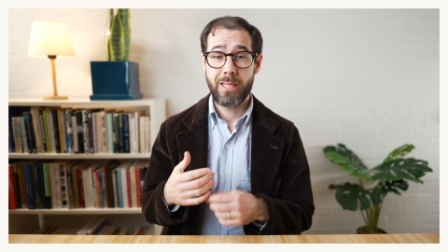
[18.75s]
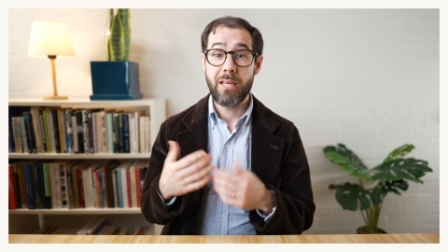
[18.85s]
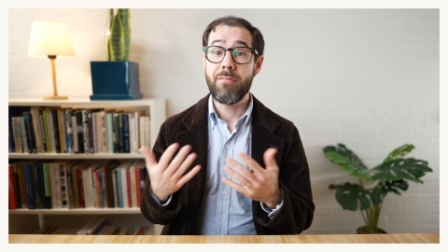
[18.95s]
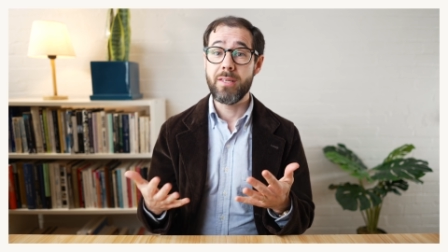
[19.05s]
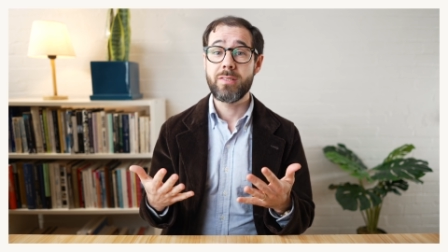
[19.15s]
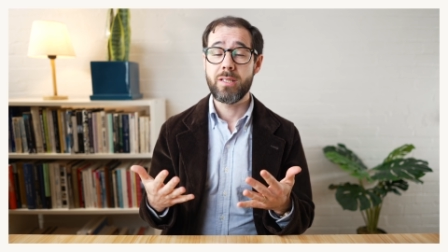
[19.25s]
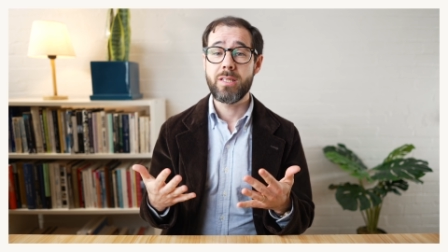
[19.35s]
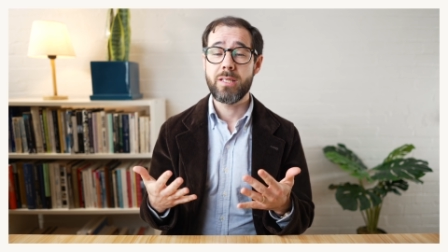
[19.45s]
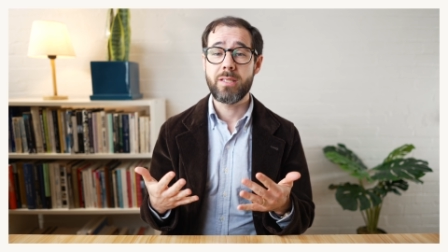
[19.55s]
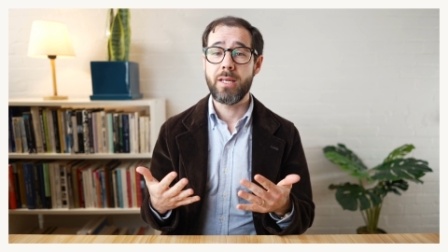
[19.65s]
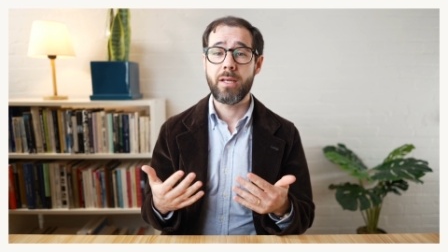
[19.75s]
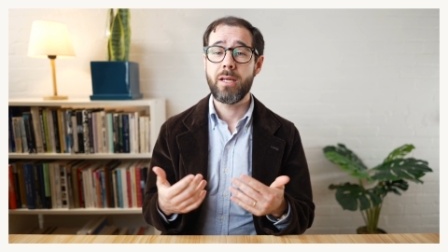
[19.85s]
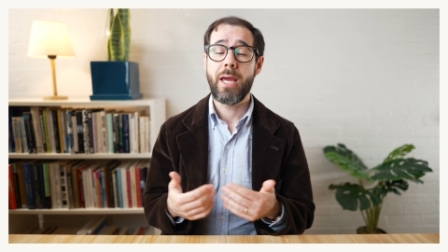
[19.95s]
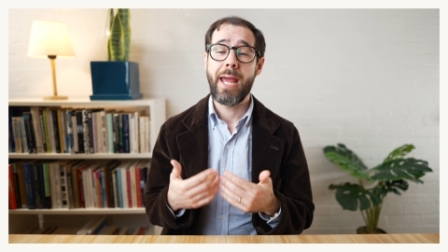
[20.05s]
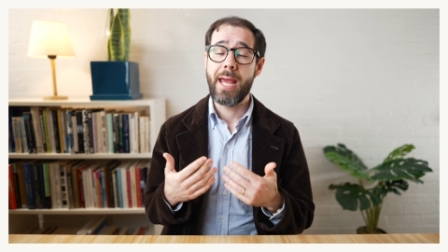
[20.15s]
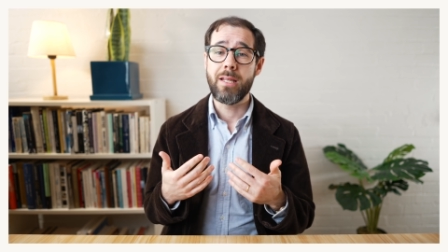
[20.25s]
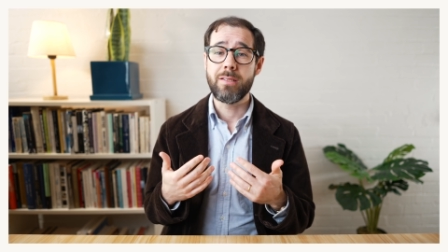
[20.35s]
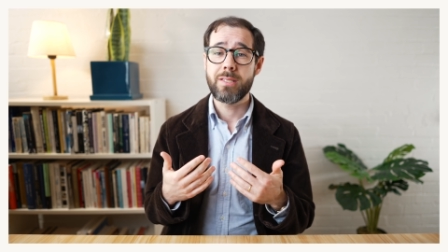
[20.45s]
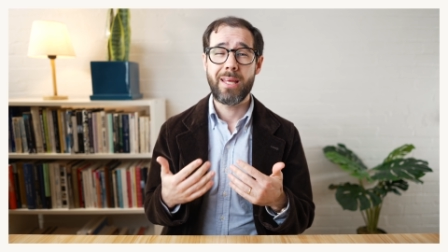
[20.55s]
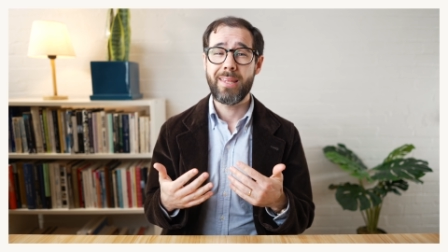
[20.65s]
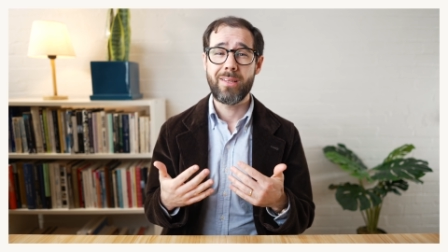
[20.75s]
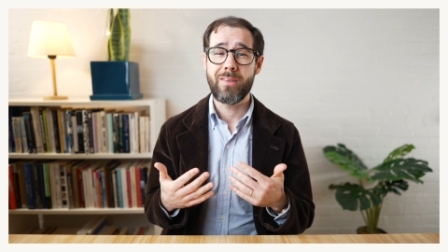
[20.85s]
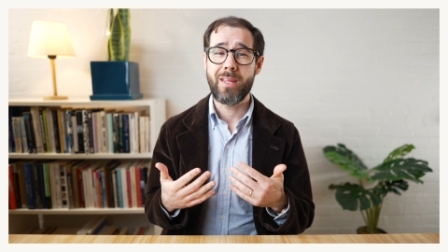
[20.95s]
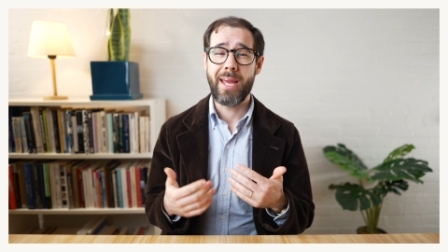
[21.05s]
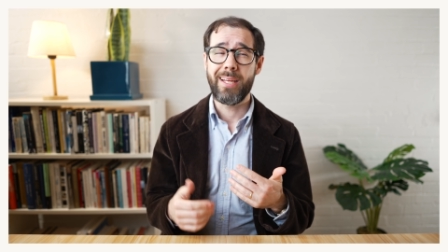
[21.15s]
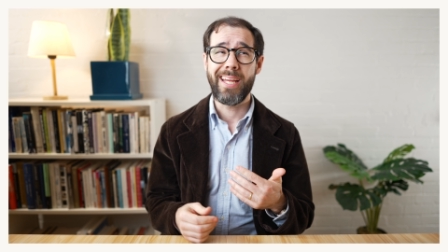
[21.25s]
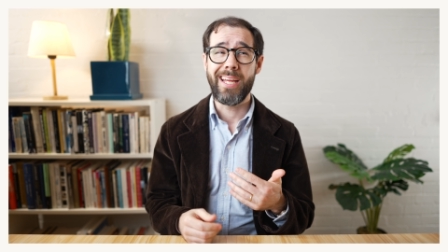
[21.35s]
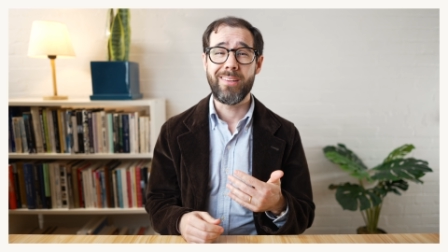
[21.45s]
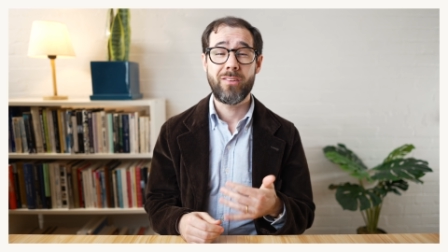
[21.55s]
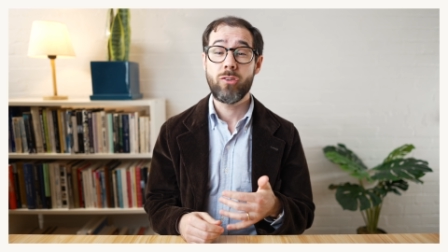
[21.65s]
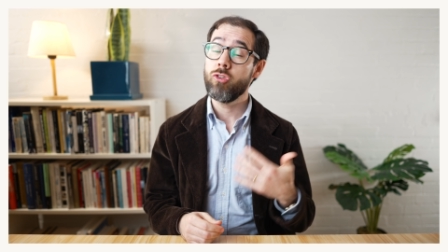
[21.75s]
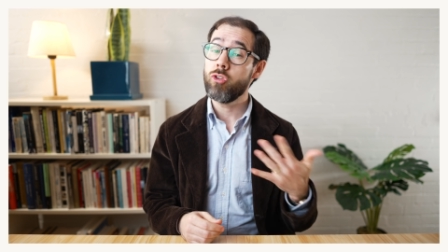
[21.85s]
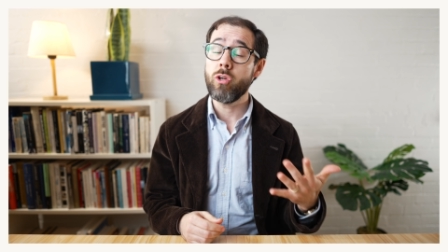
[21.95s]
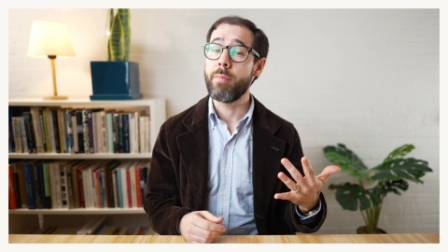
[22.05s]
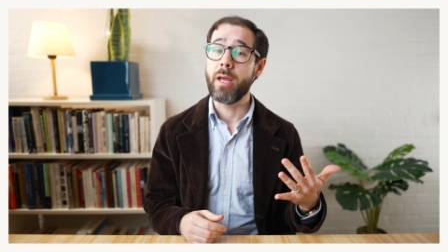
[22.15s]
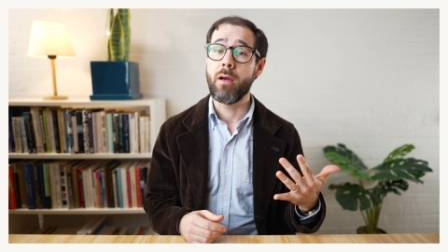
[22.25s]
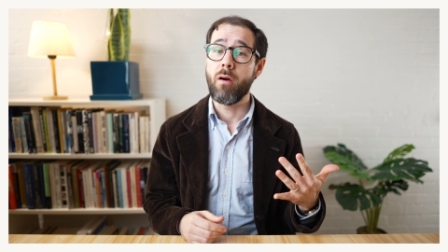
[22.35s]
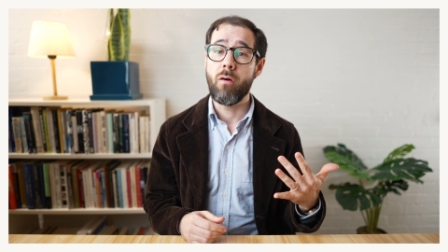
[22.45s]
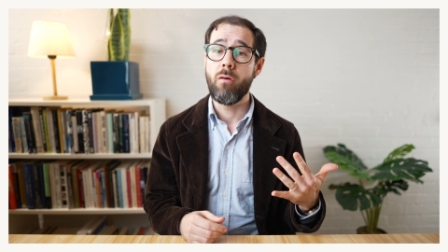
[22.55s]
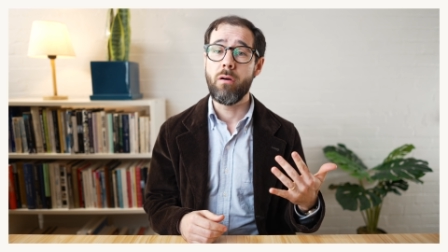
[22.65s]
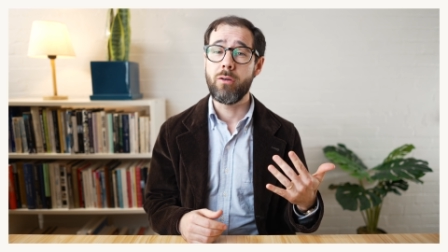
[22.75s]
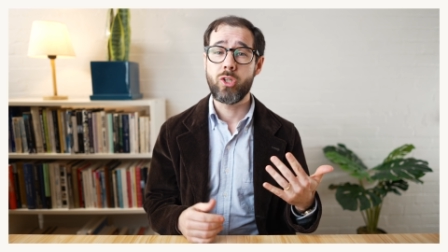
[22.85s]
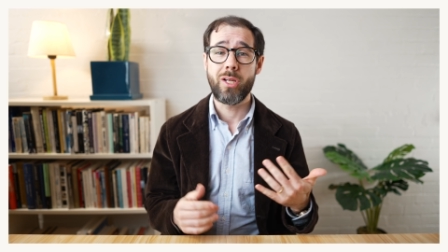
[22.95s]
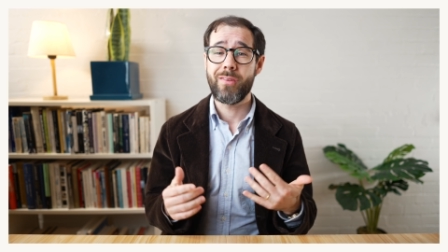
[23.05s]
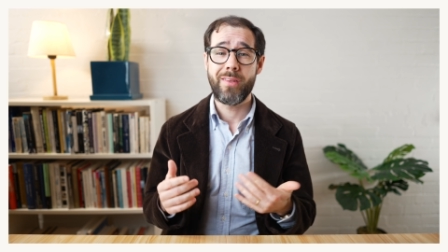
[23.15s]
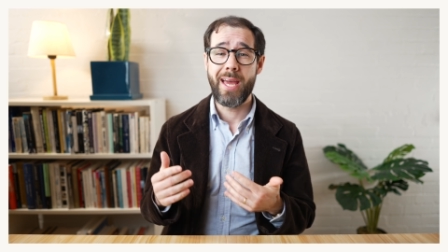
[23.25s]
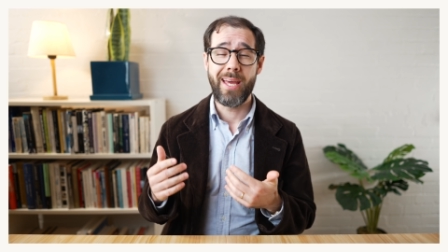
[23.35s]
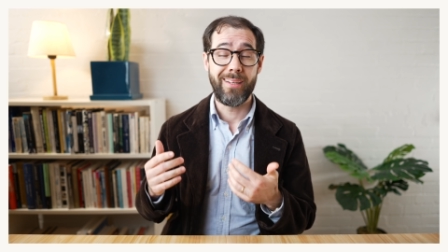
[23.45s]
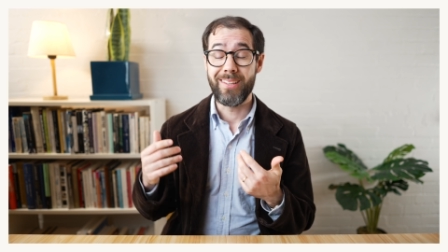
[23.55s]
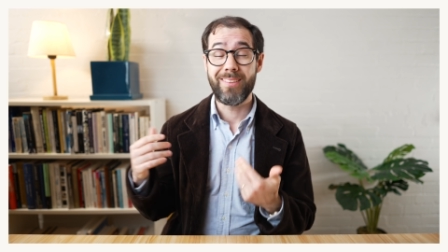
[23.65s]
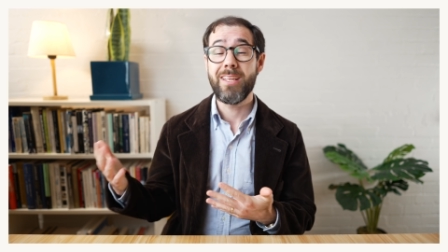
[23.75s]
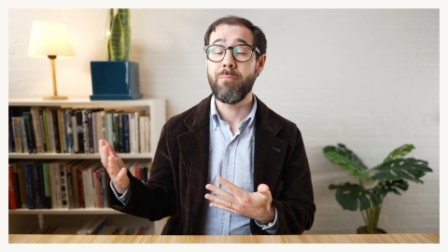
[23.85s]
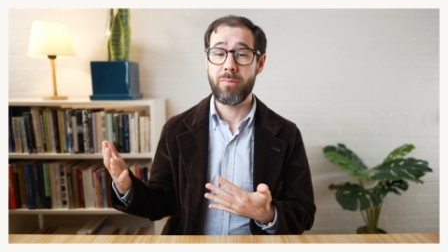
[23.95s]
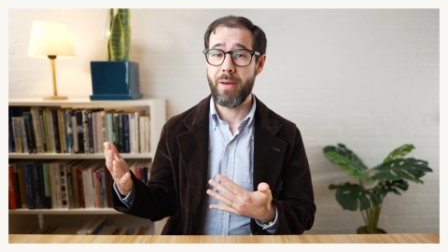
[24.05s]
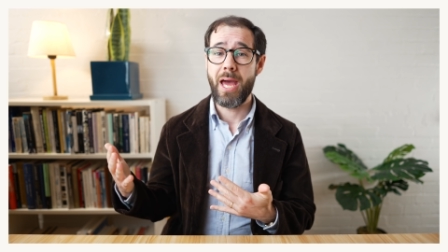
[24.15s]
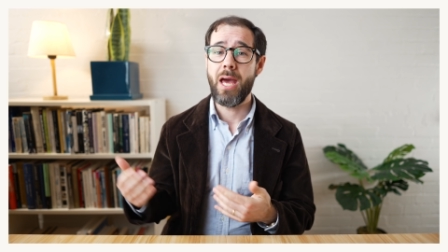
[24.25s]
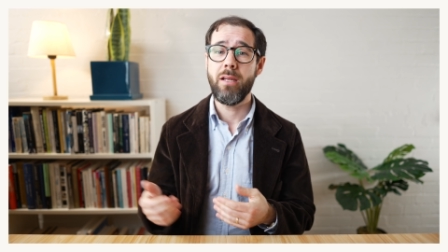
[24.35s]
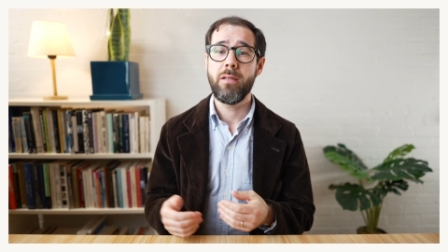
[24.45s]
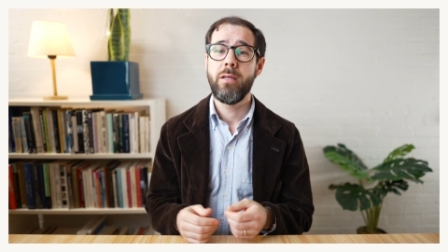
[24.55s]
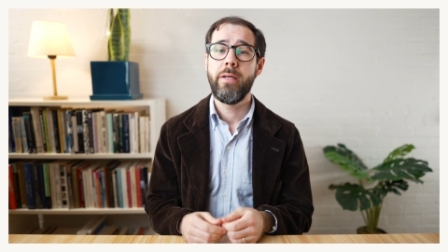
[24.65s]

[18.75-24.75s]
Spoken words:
give this statistic and say things like it's disturbing or just that it seems bad.